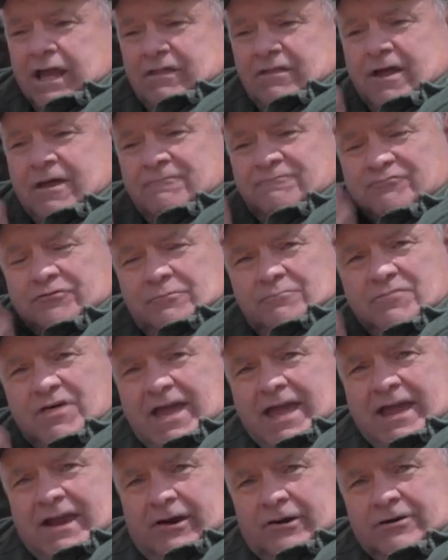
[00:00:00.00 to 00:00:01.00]
And then from
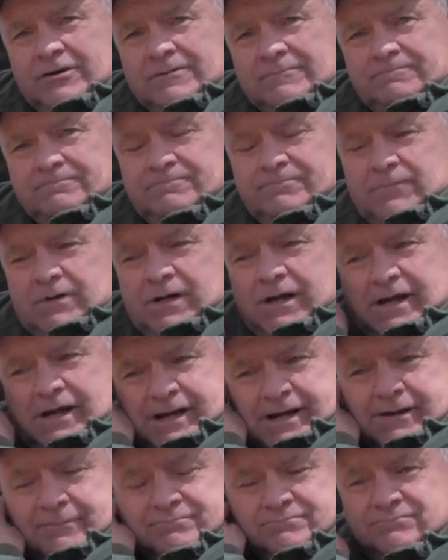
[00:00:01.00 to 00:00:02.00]
there,
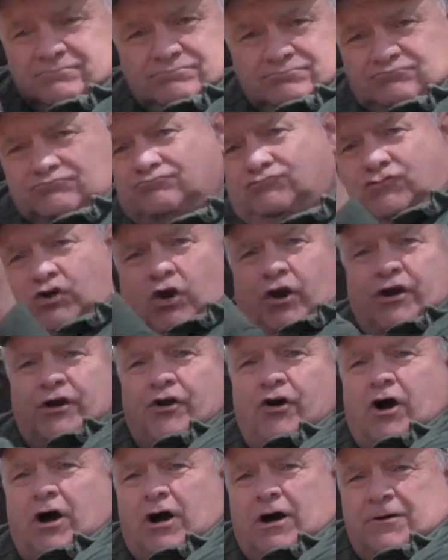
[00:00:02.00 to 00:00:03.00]
uh, turn
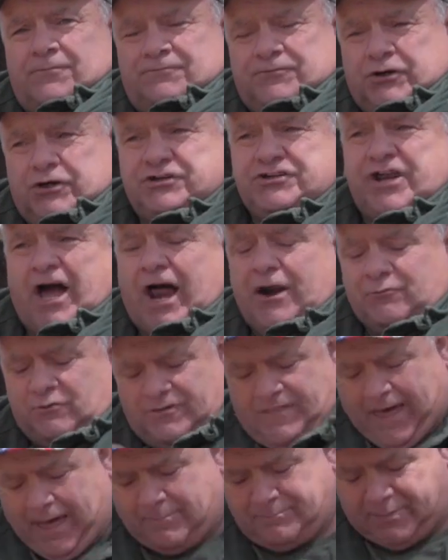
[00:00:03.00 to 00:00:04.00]
it off, you're done
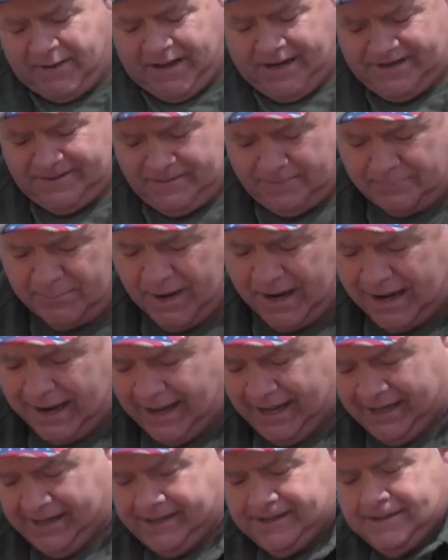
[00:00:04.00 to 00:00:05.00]
with that part of the
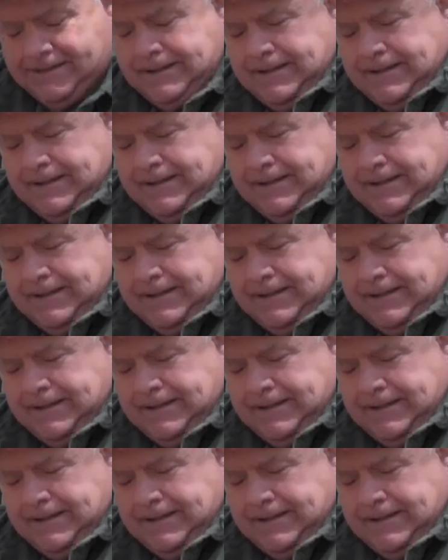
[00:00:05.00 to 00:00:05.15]
pie.